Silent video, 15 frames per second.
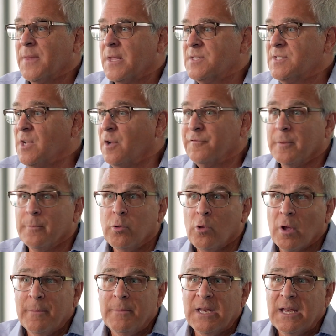
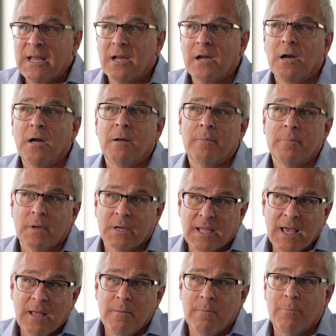self-employment income,
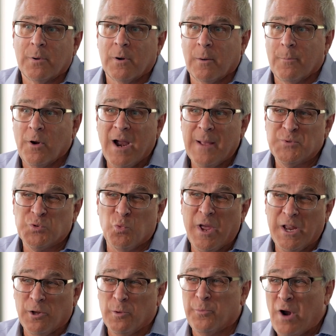again, perhaps
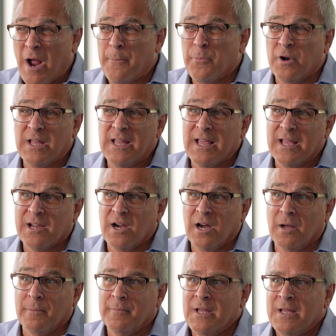rental property income.